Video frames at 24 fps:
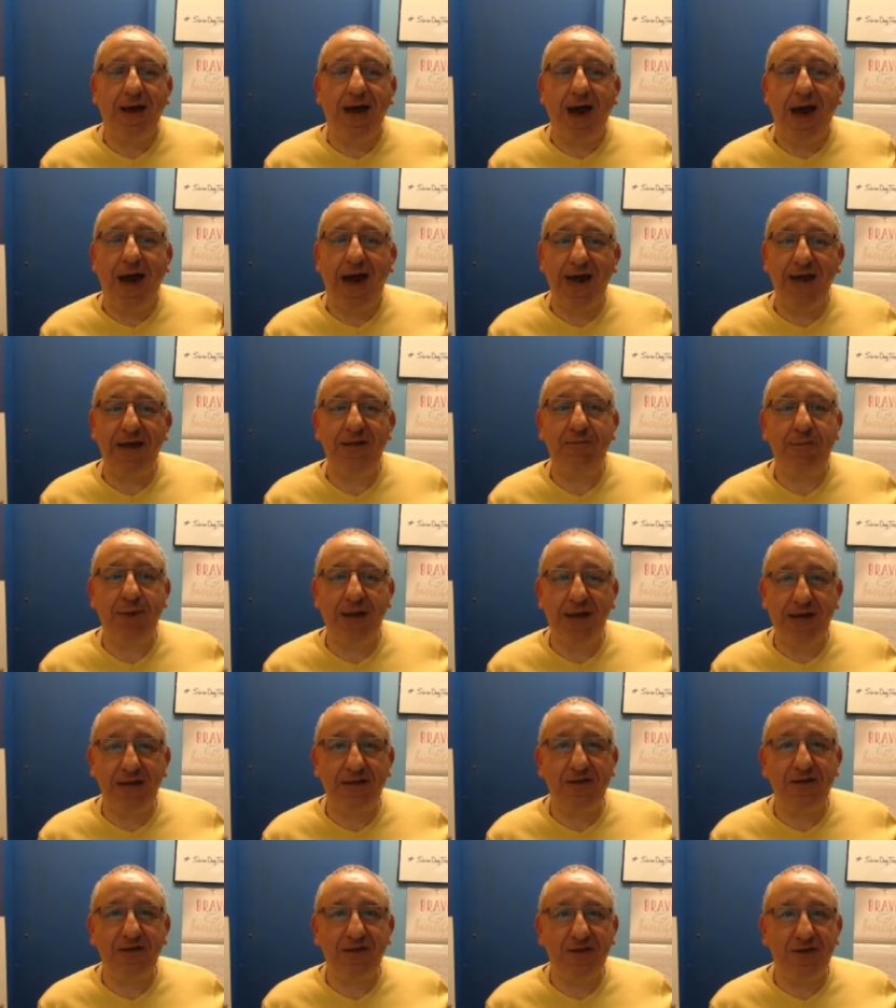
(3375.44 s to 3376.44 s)
I
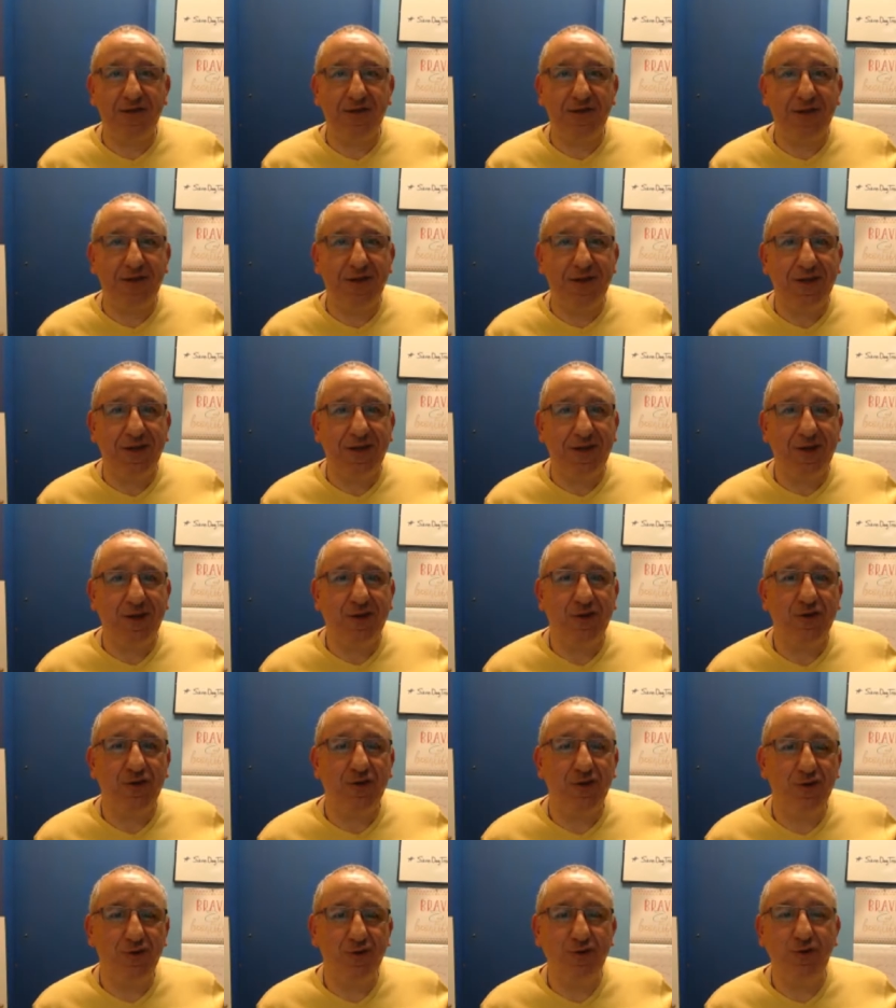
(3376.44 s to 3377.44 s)
bet
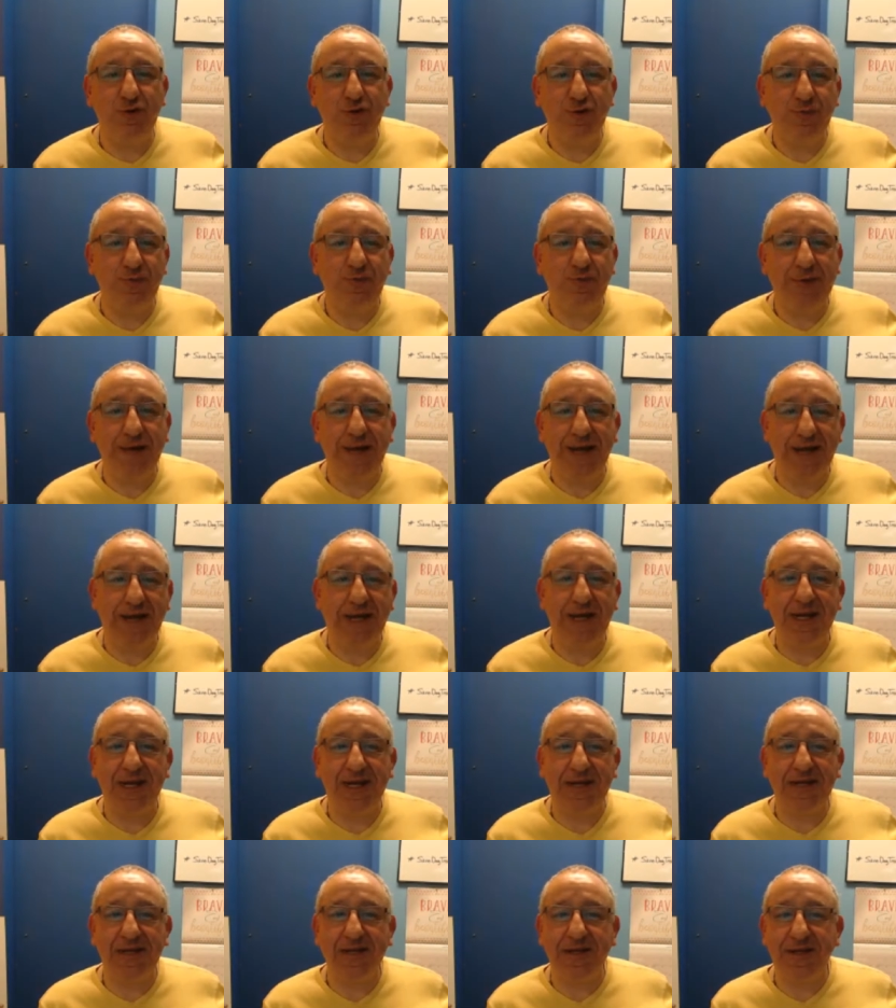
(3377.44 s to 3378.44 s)
you
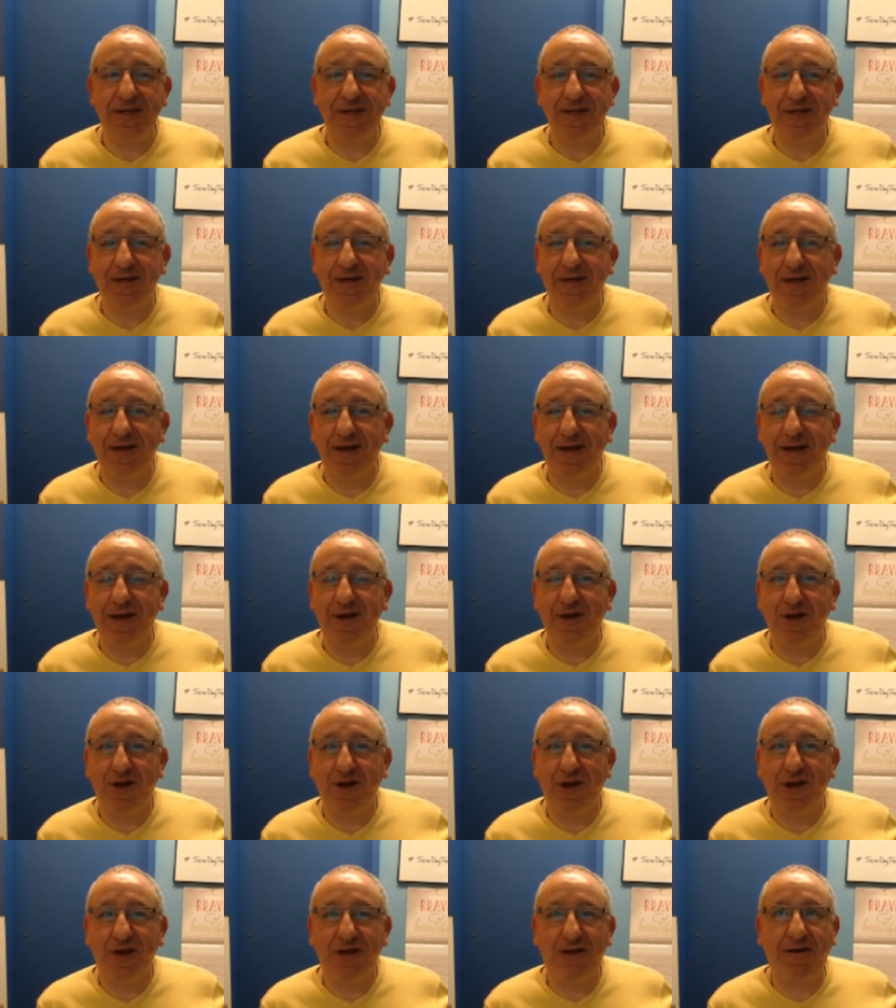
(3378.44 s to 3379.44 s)
played a
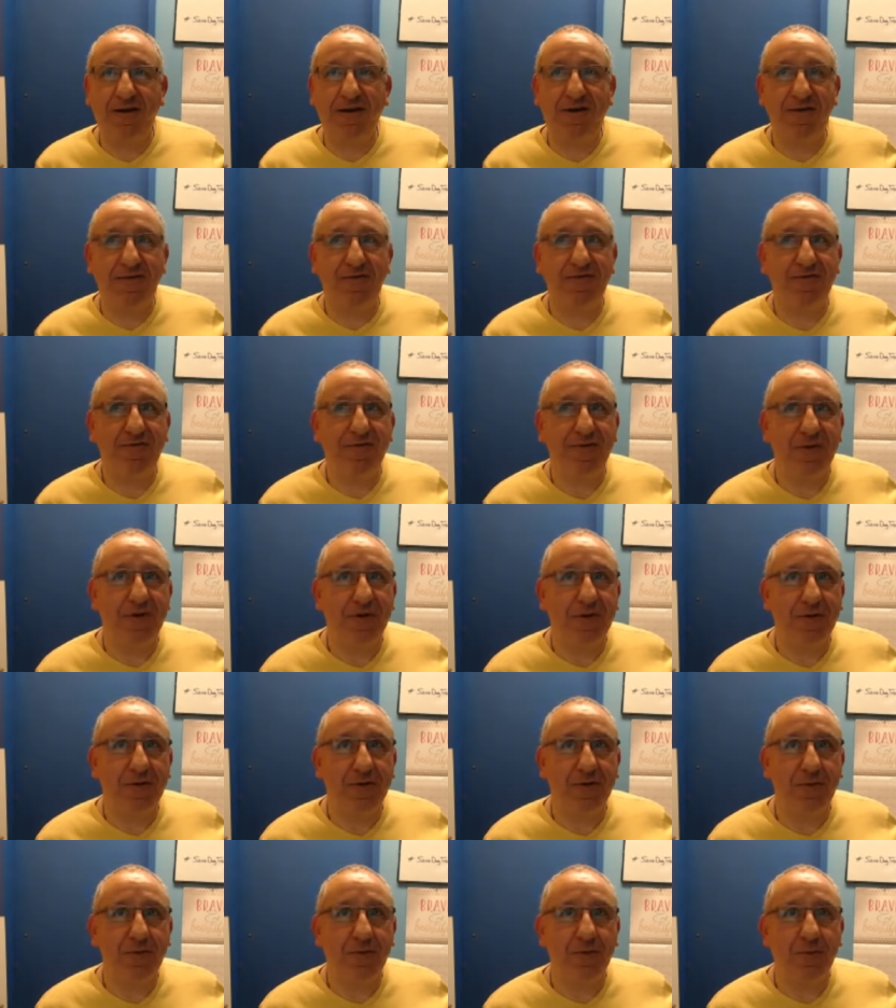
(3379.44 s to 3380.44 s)
lot of
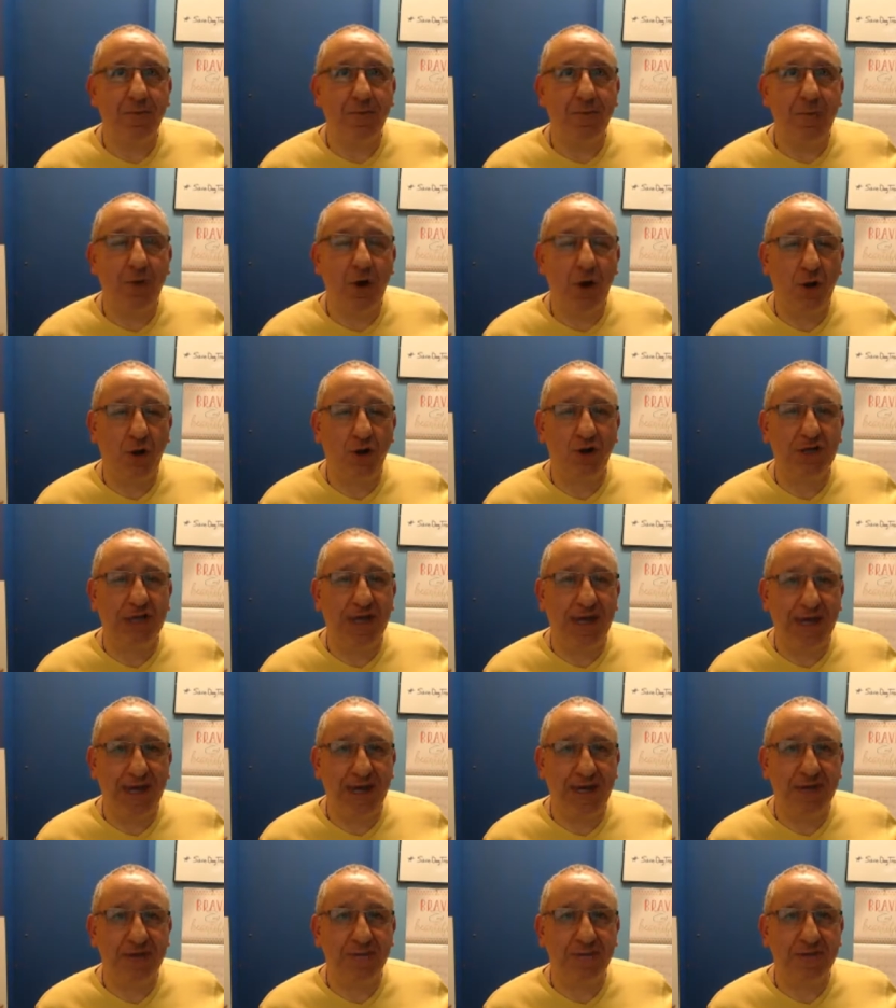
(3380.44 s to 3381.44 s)
ball
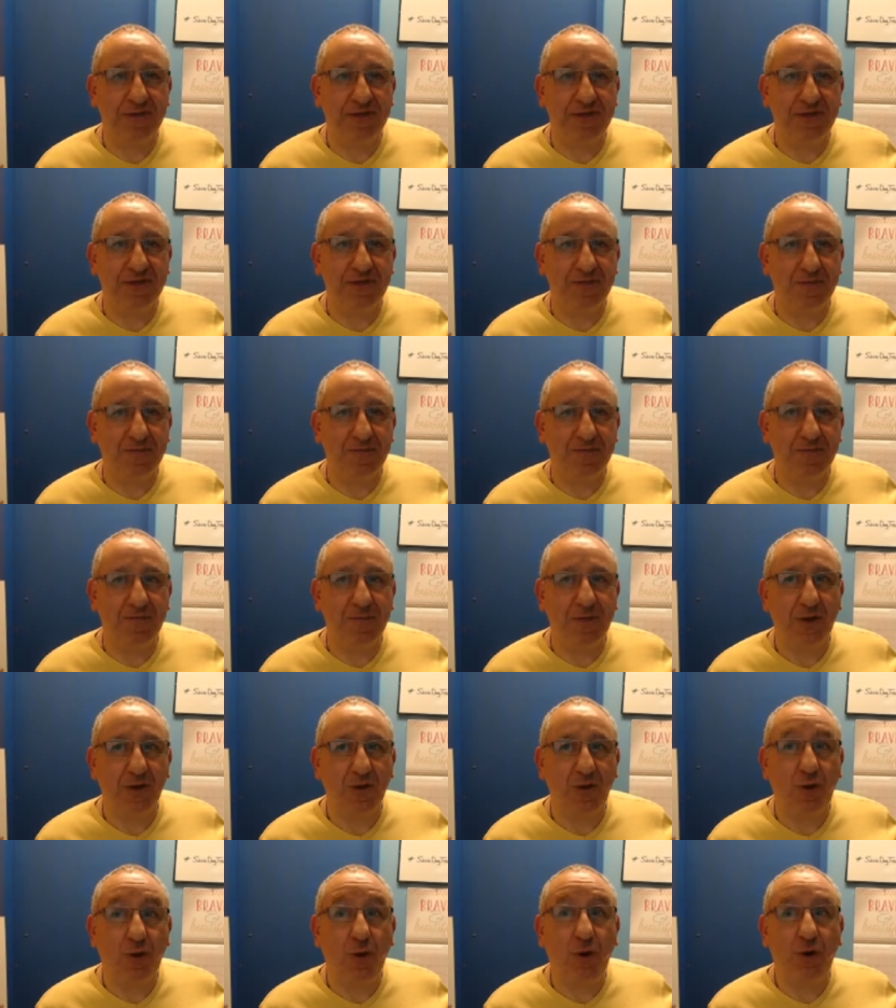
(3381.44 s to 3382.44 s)
games,
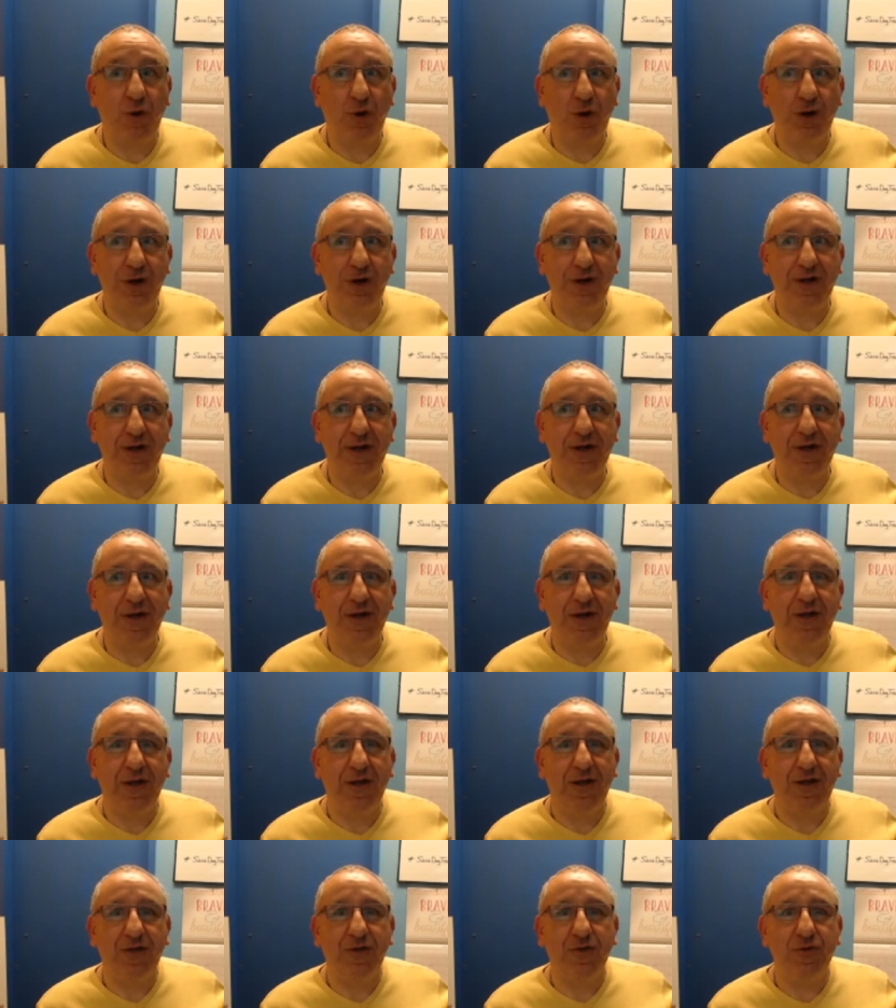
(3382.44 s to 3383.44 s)
or
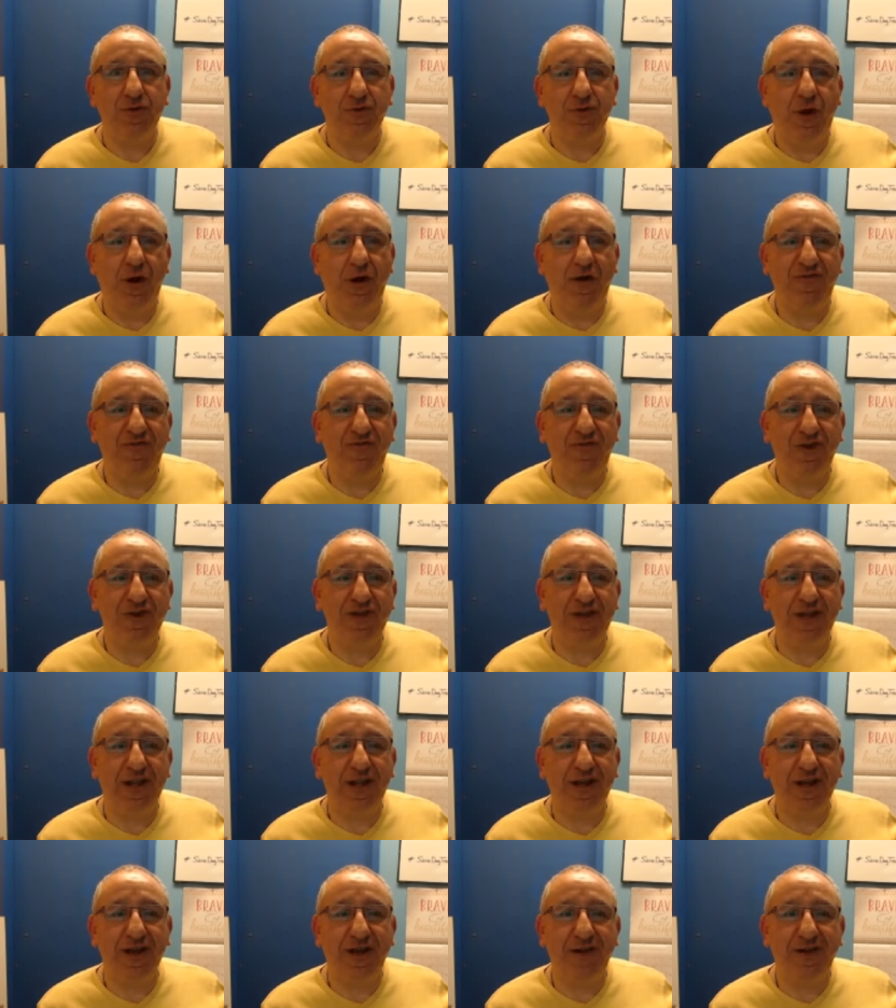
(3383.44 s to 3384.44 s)
you offered
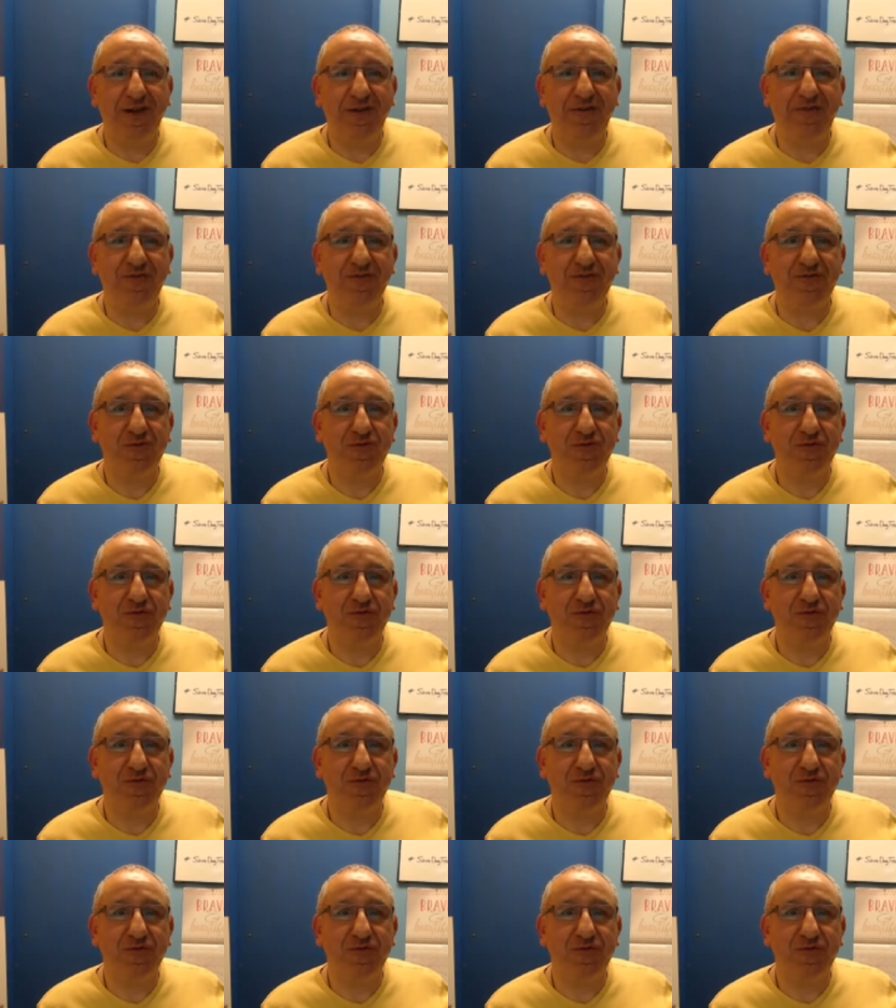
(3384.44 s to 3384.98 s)
a lot of